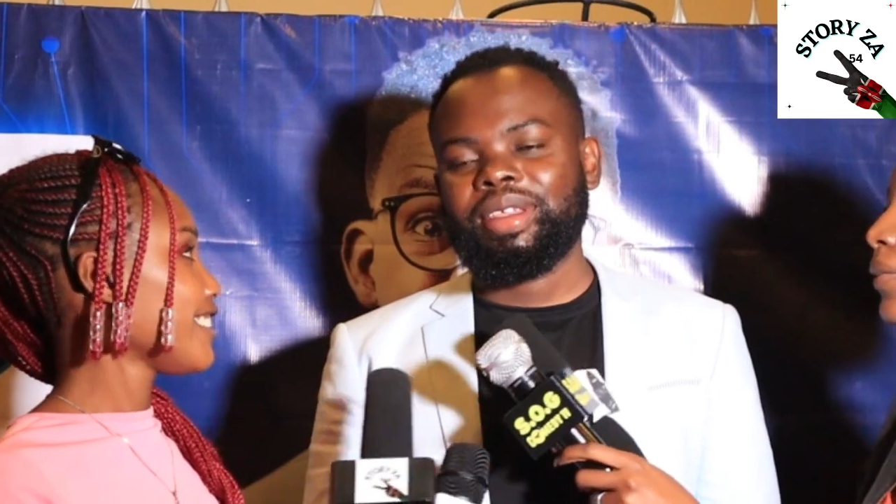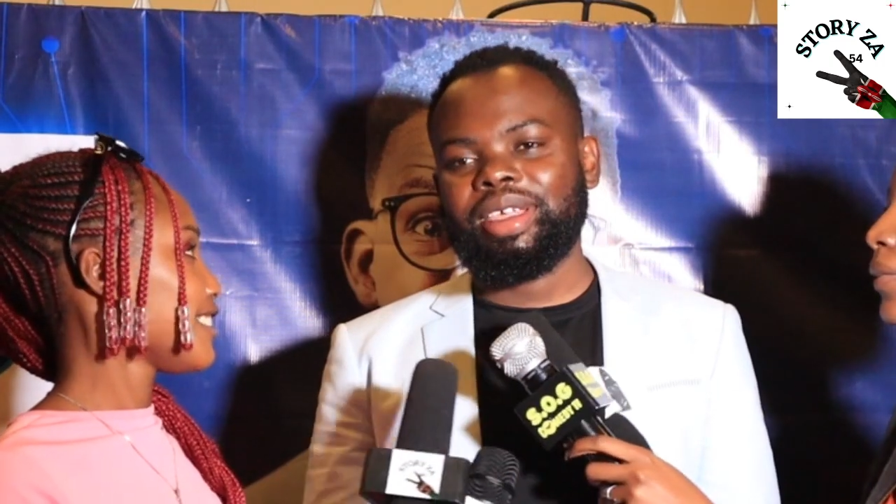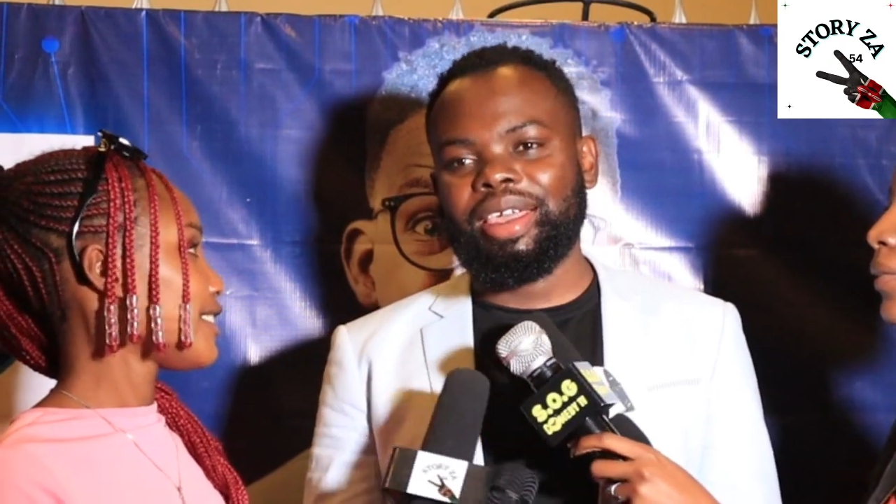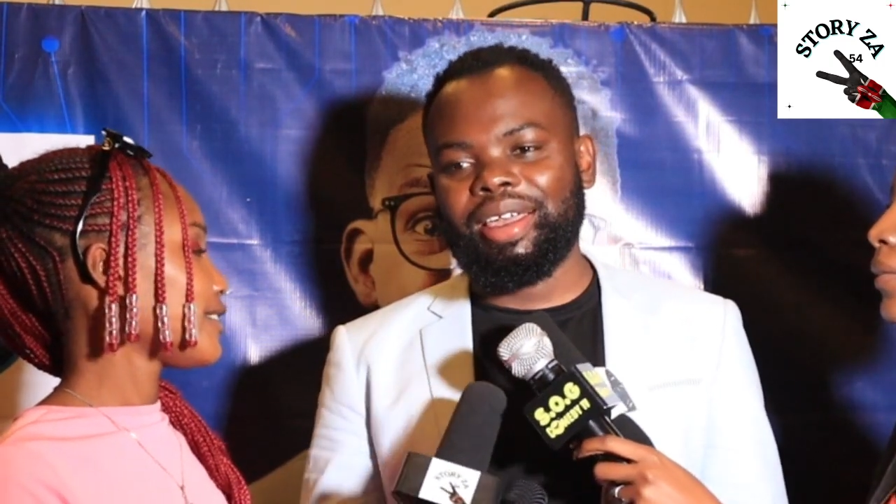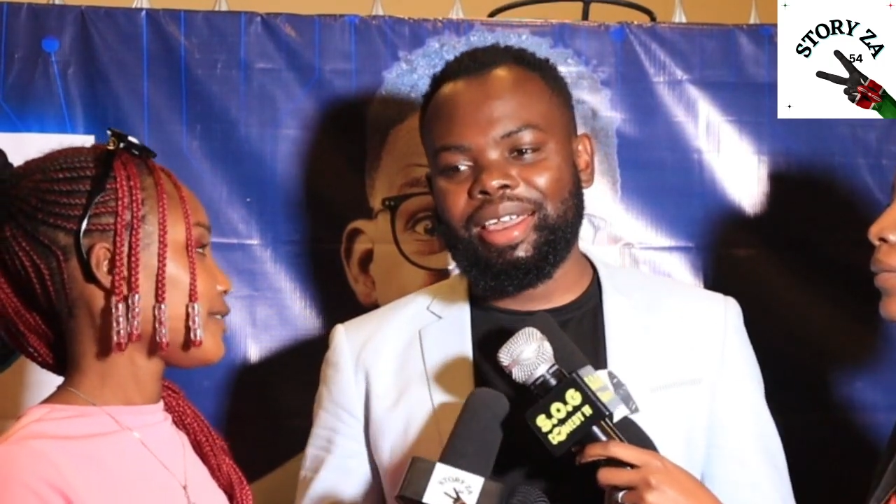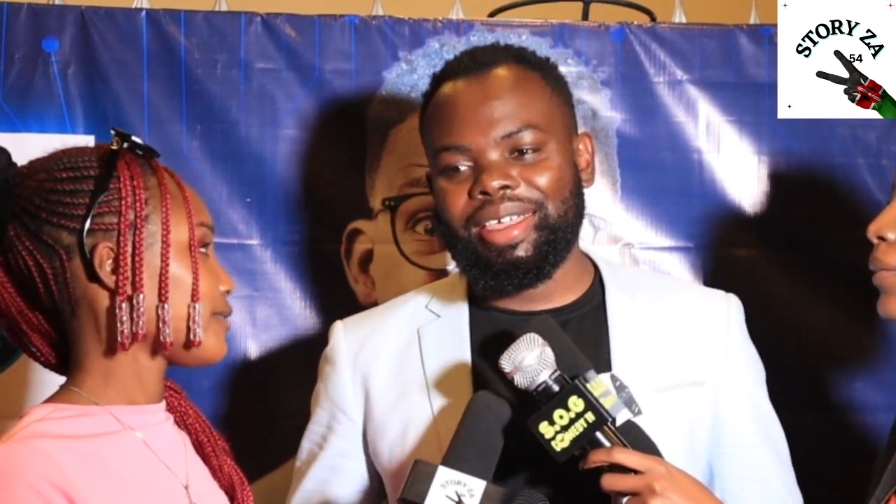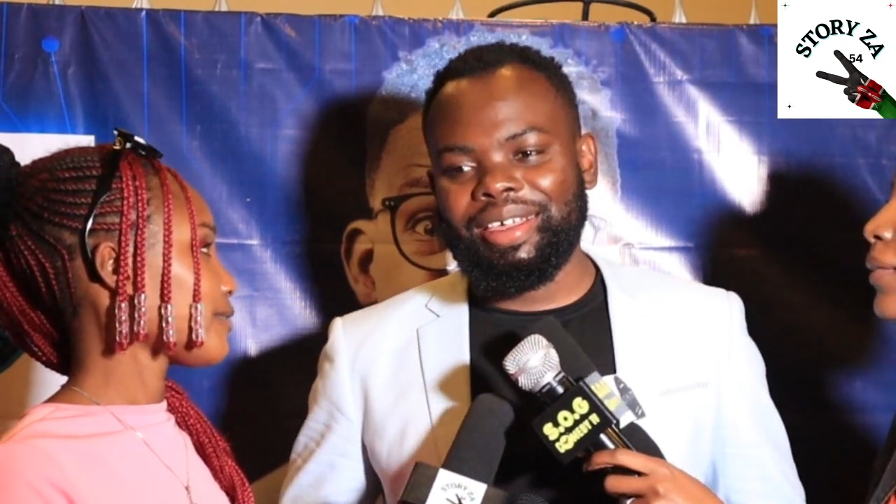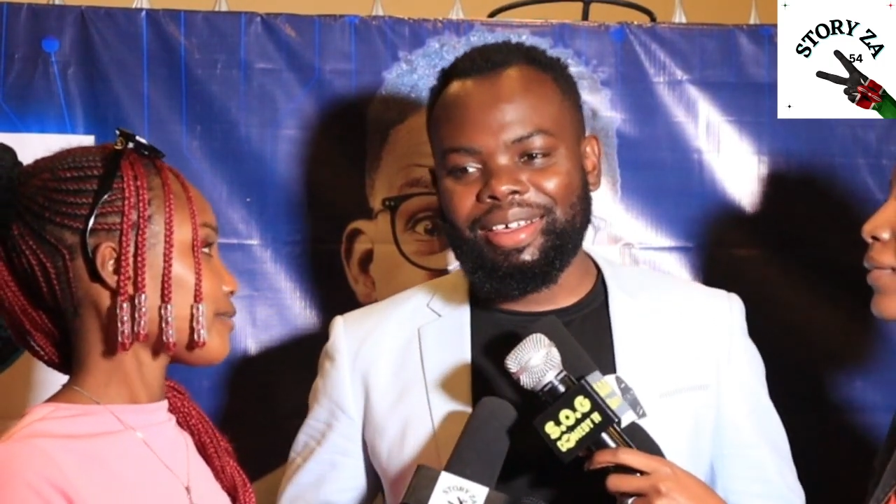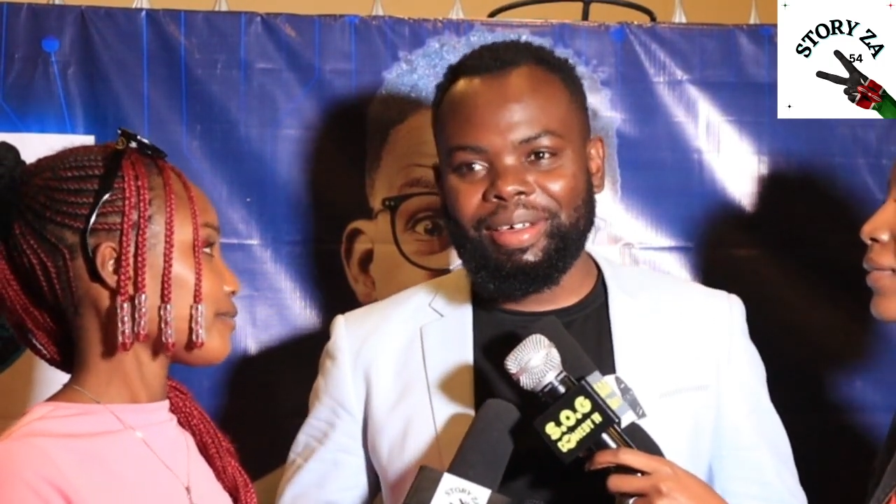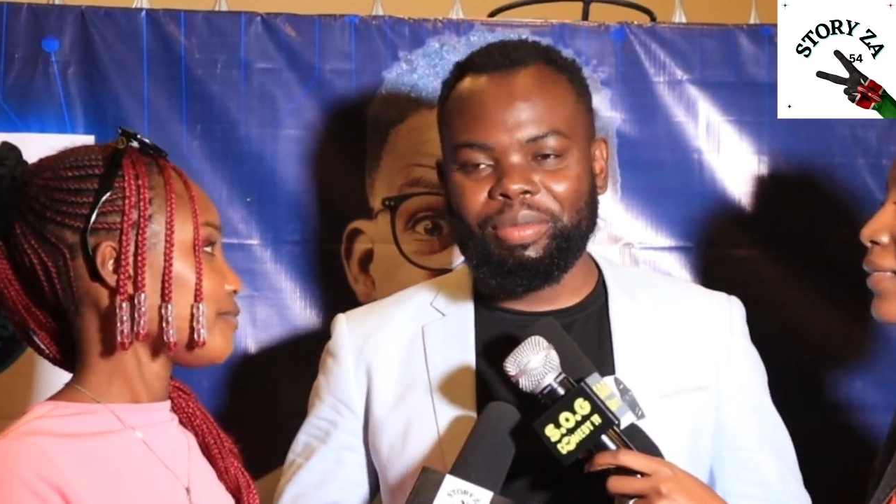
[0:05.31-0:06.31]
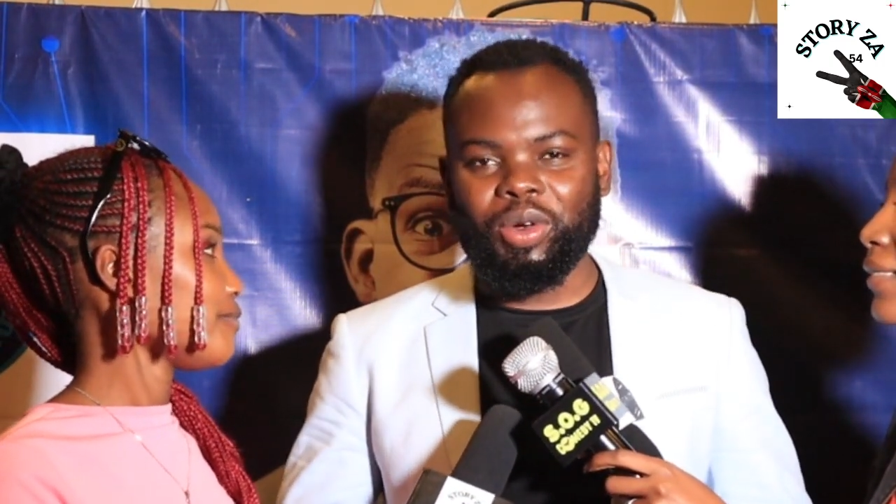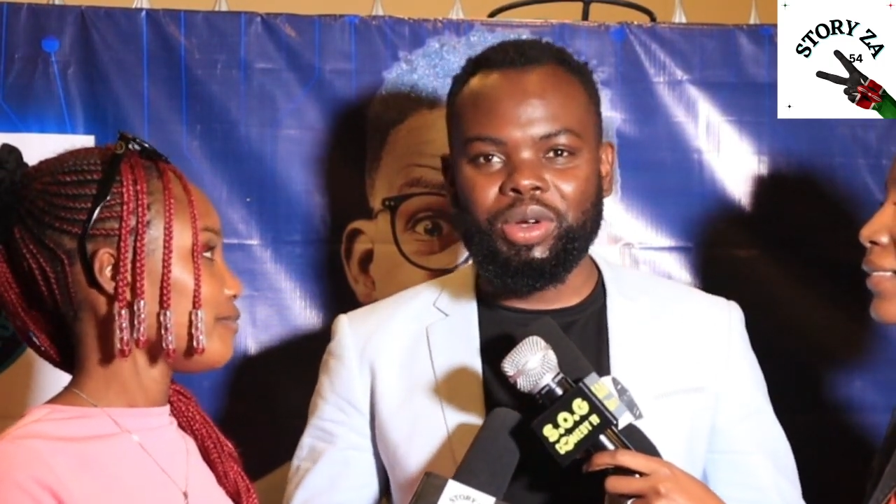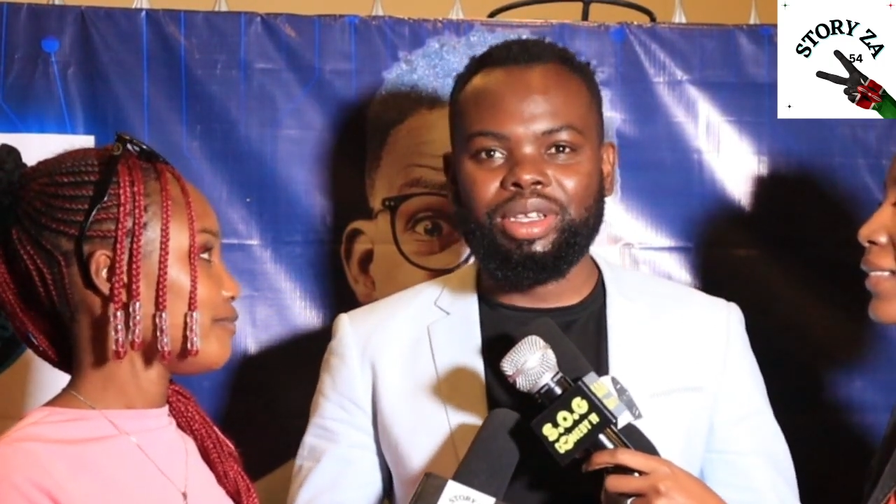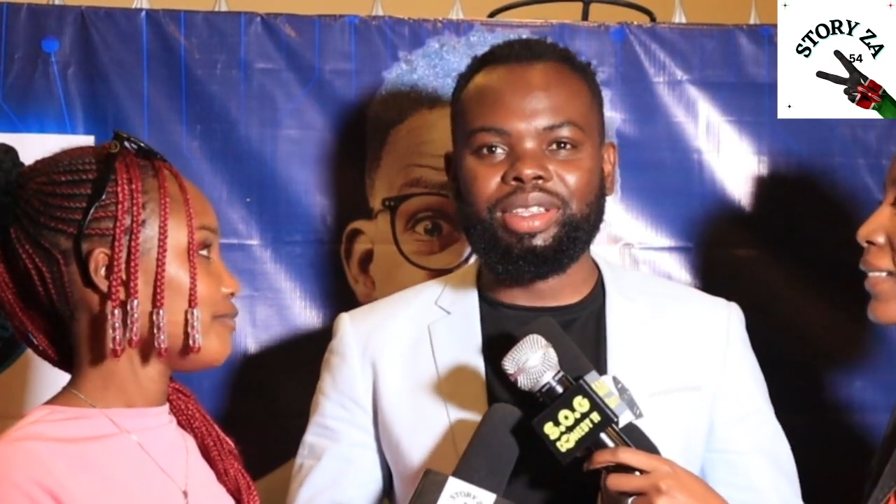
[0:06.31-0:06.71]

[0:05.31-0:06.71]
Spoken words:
Yeah, hi, I'm good.